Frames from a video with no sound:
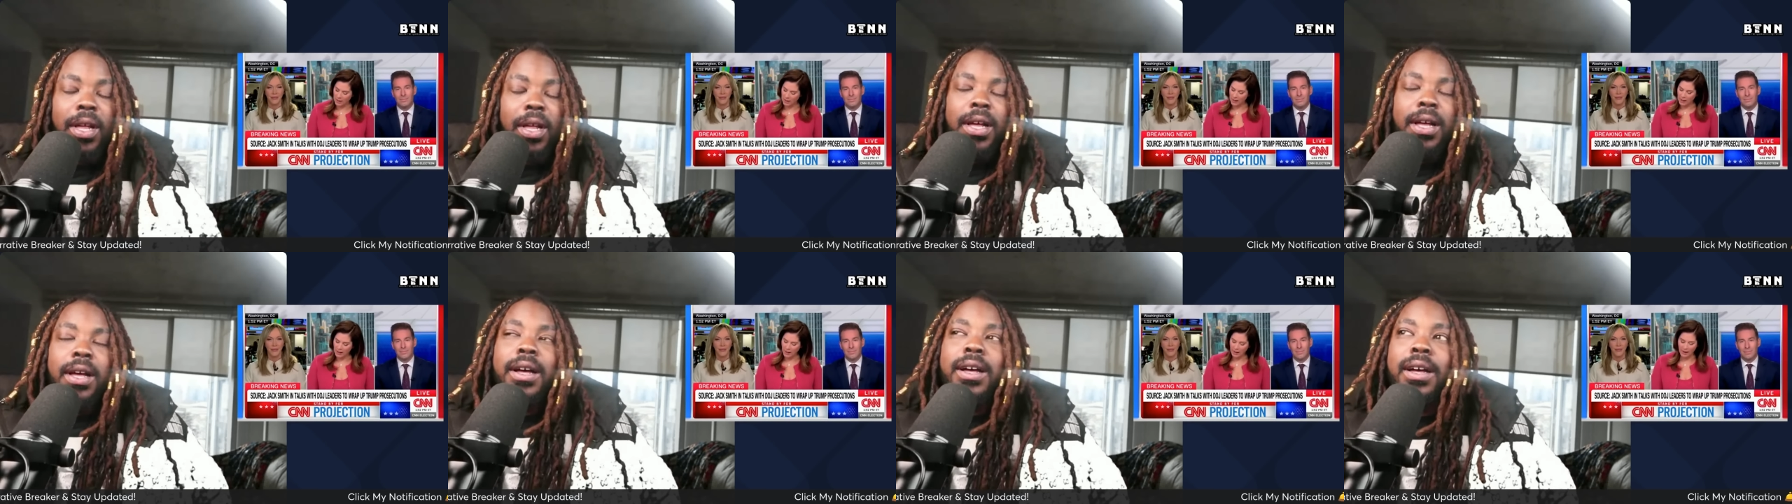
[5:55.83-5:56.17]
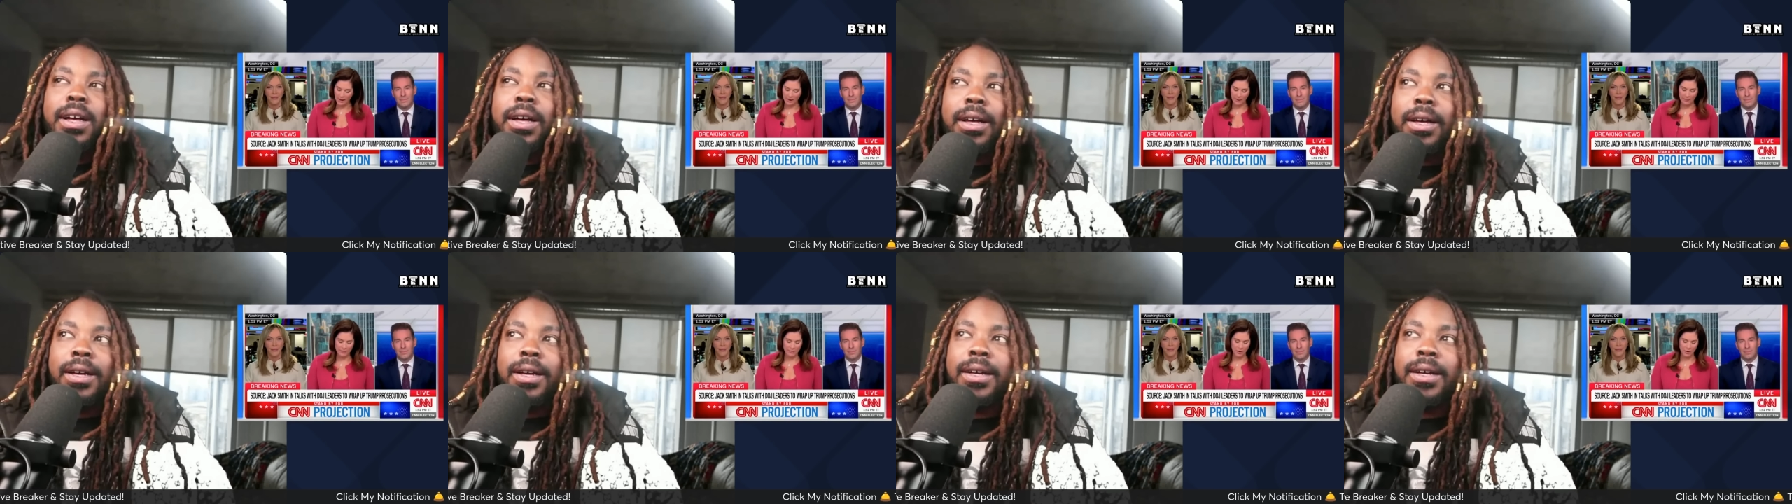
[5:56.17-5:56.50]

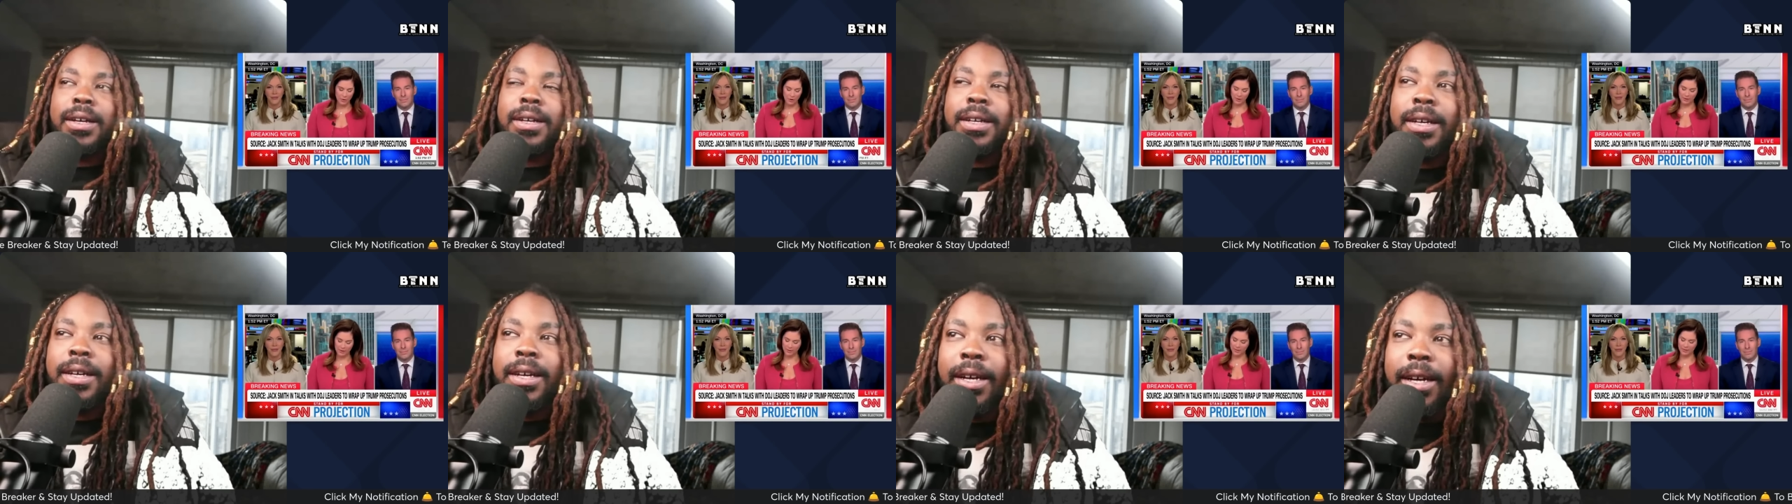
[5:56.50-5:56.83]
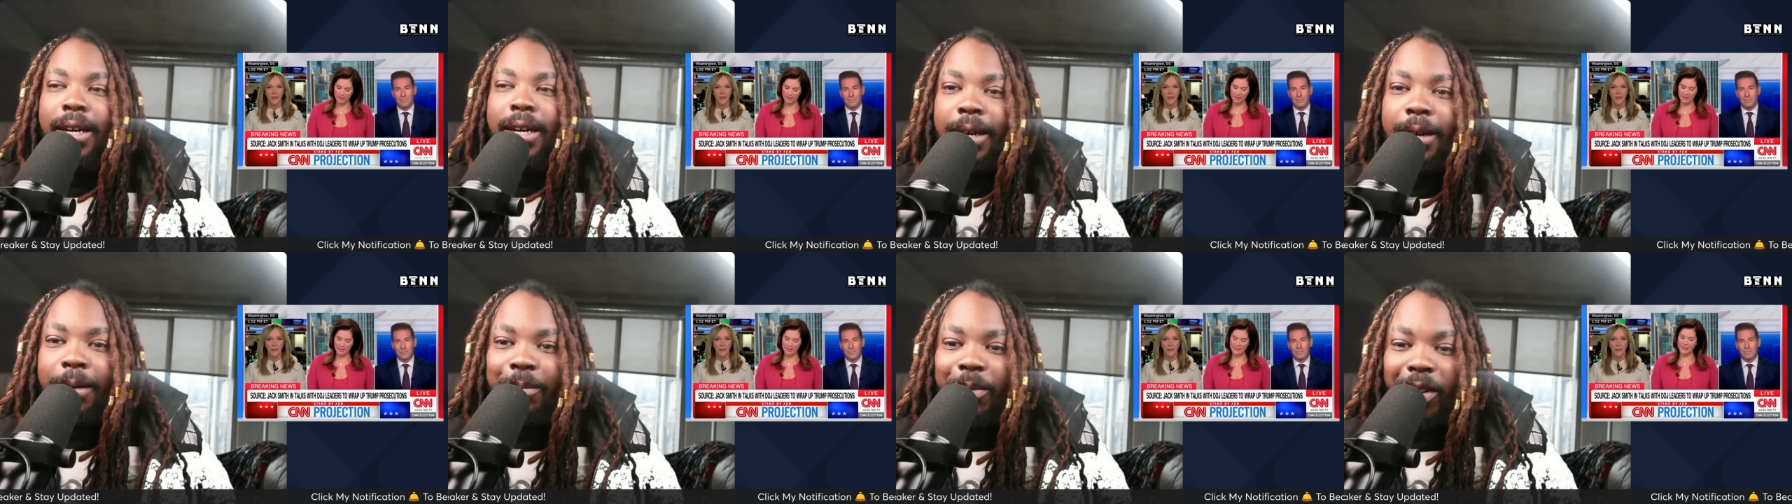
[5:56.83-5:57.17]

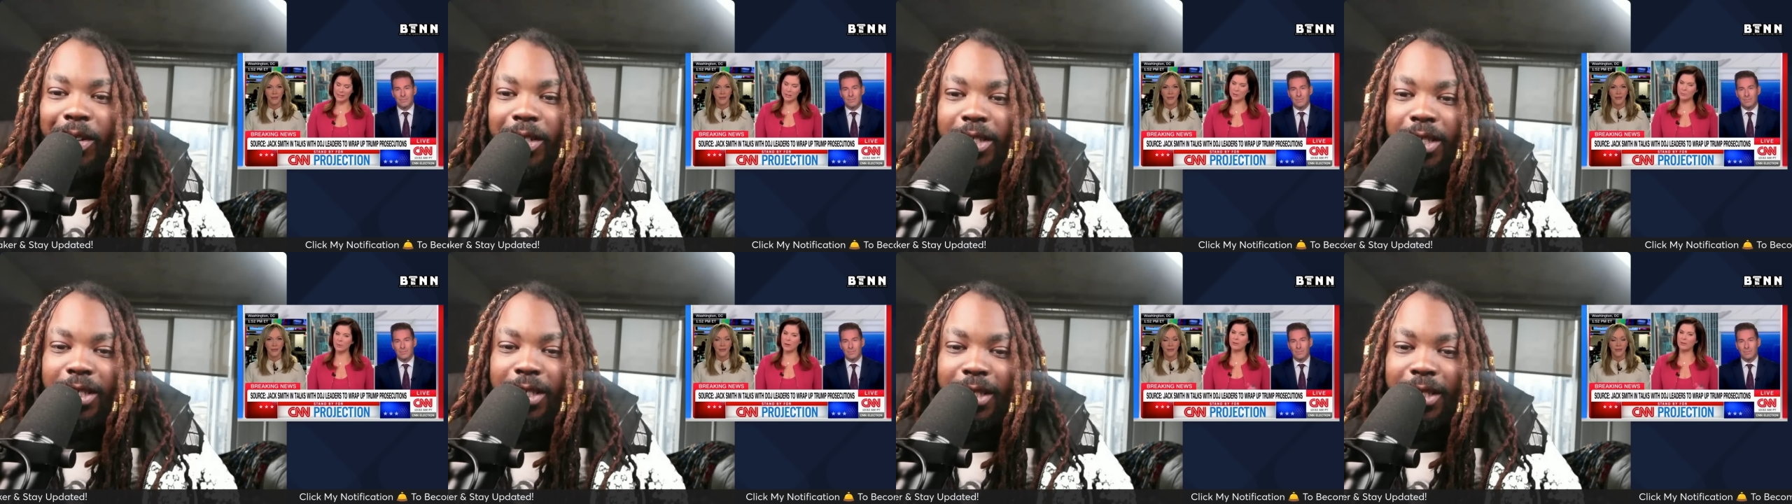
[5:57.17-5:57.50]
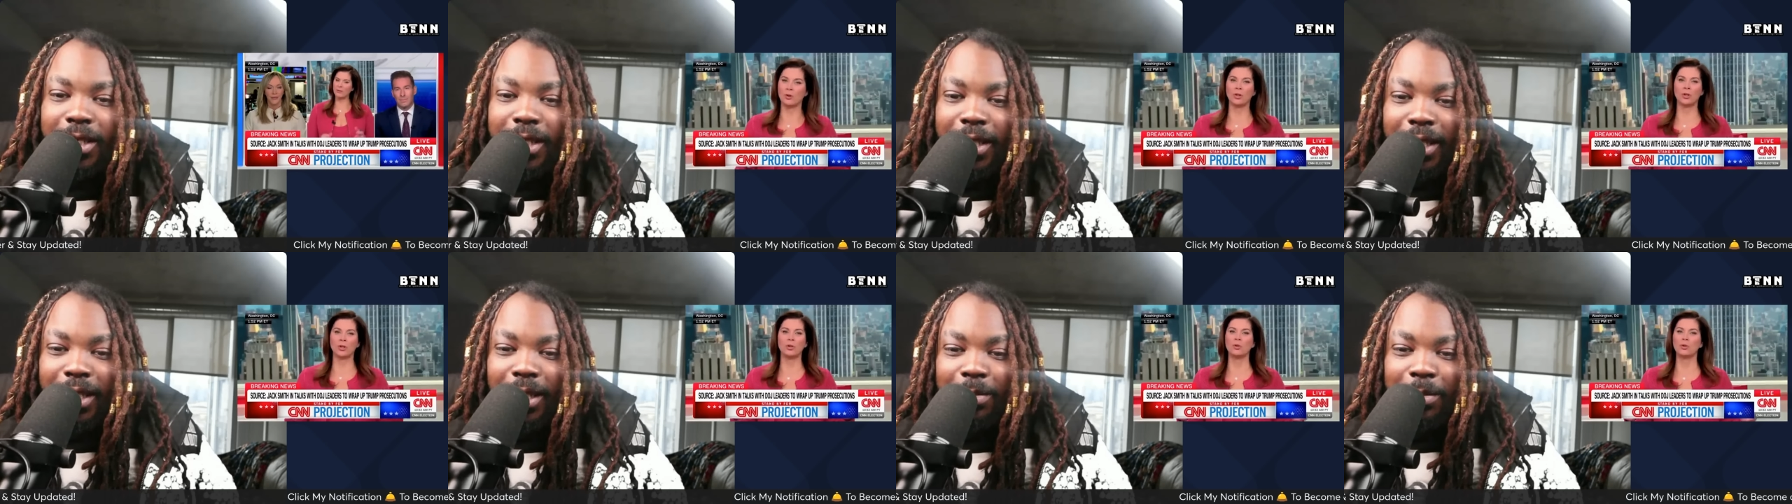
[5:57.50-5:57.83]
But just to
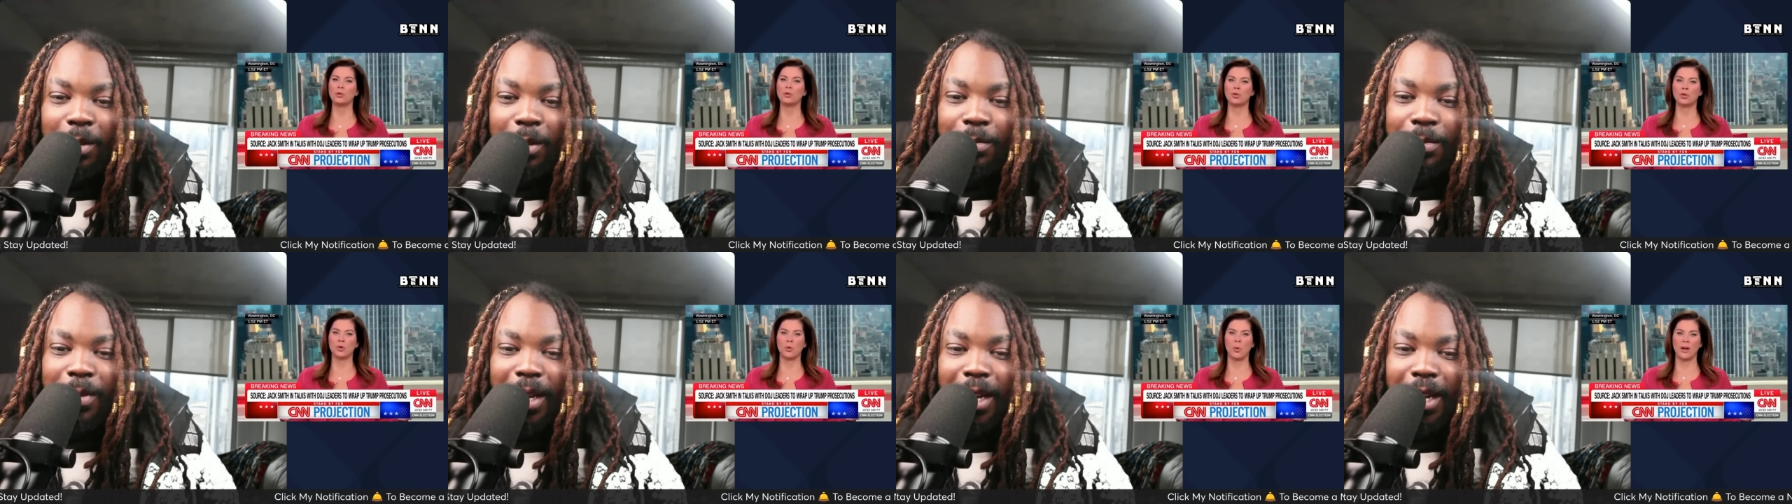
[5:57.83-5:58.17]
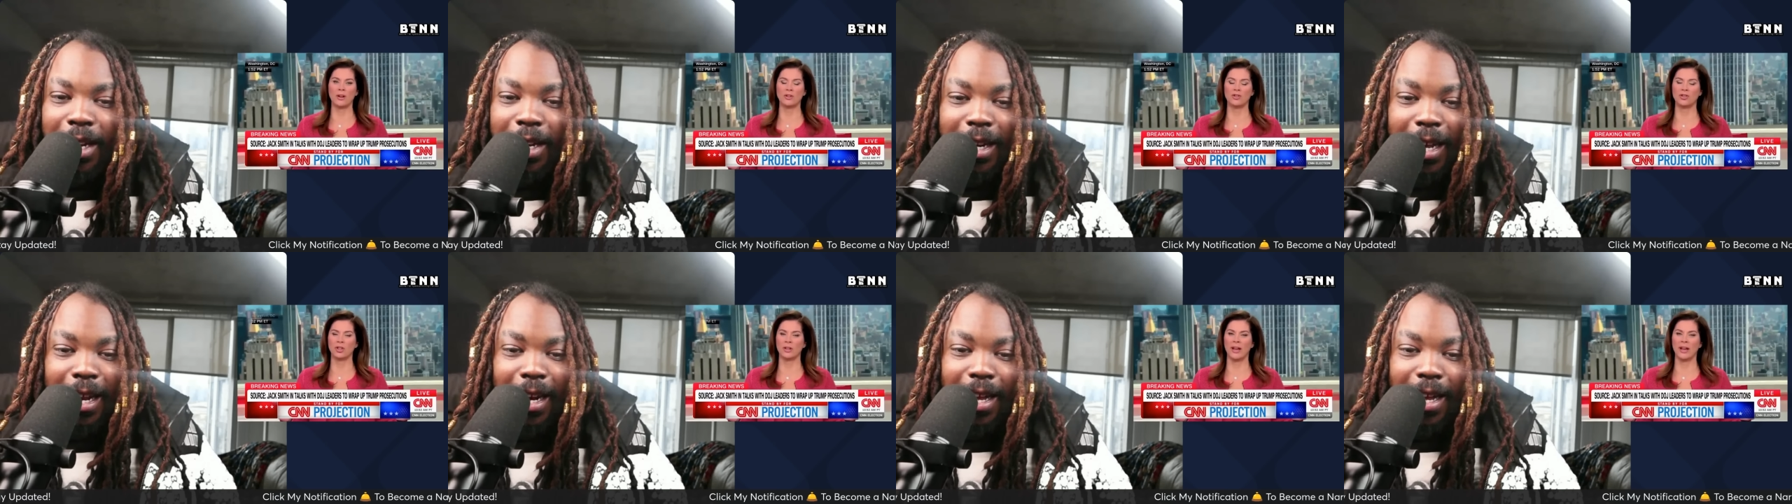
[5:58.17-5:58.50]
see them admit
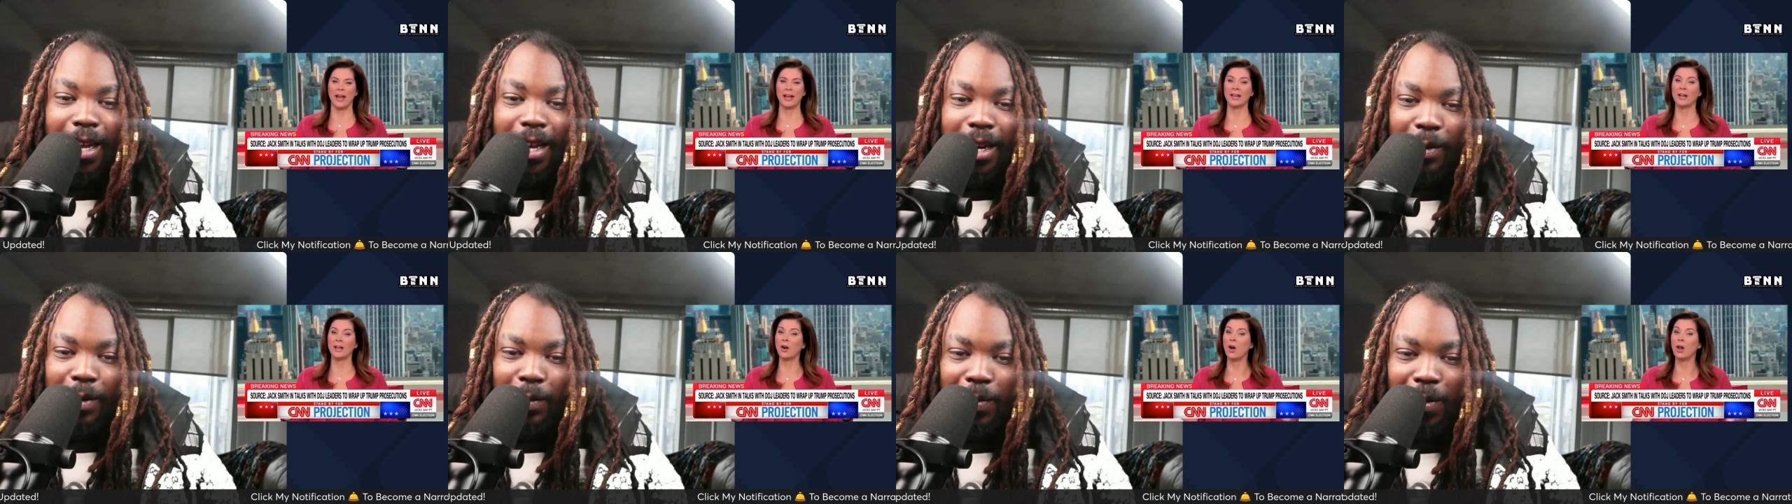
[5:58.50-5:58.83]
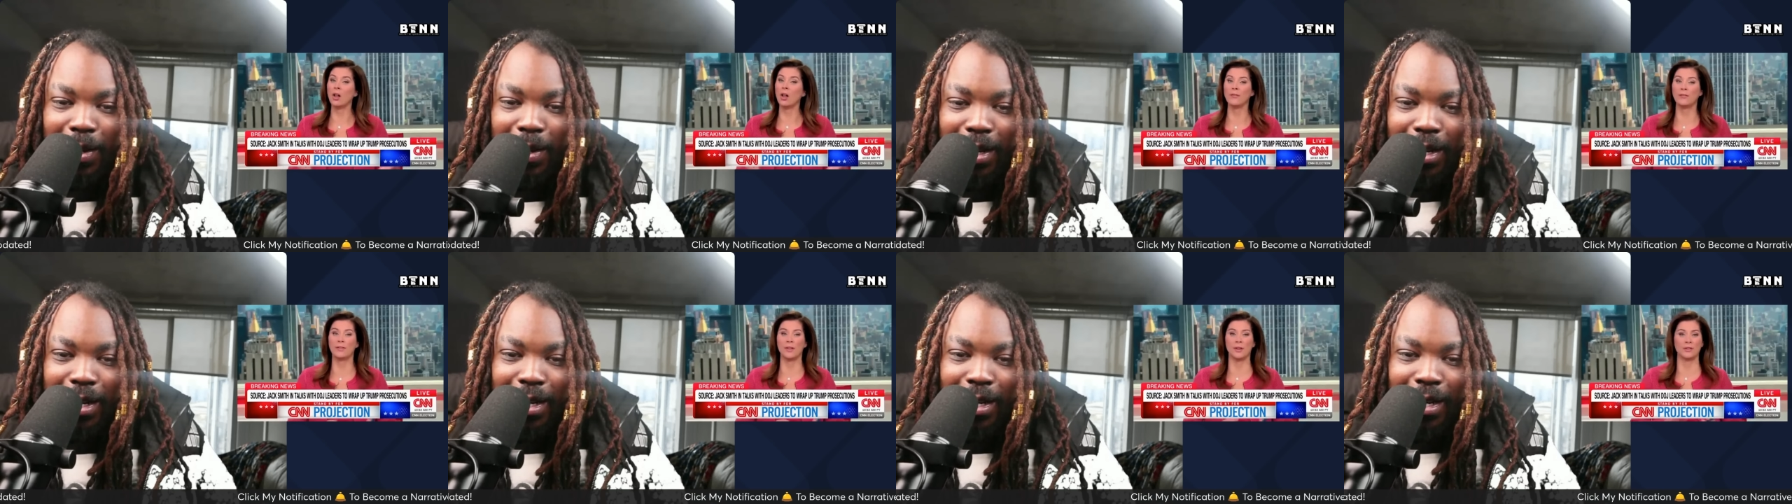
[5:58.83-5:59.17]
that
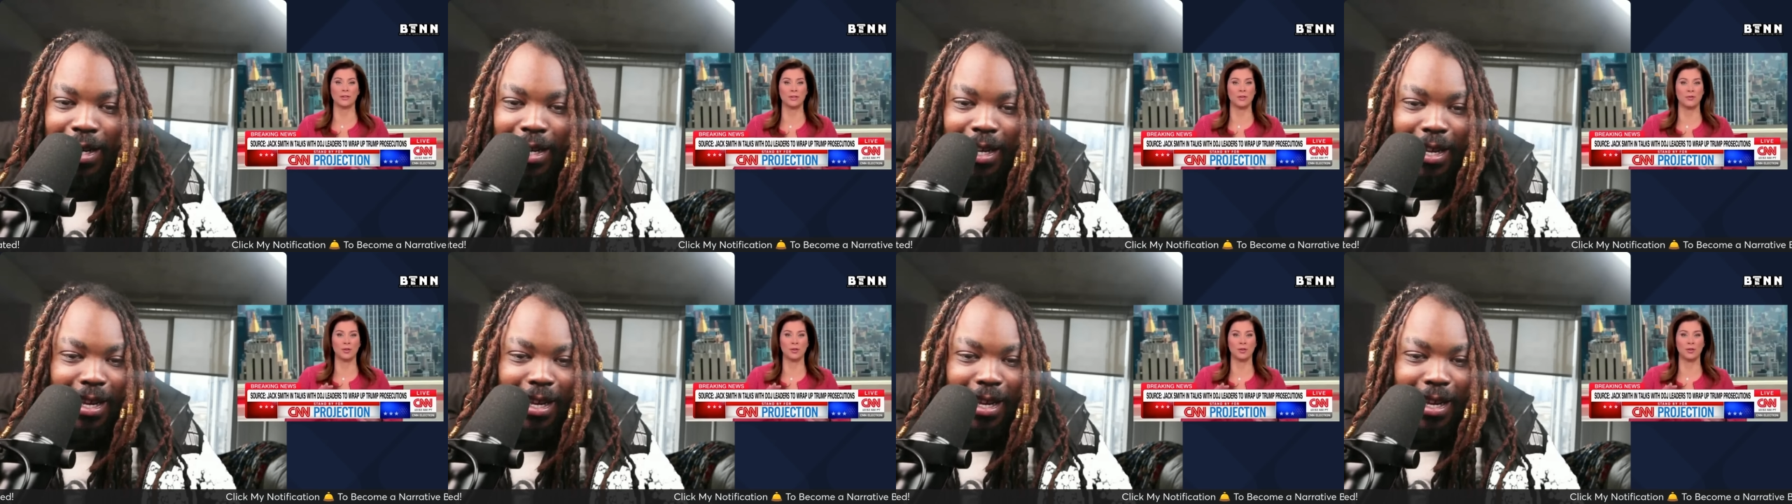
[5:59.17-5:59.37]
anyone,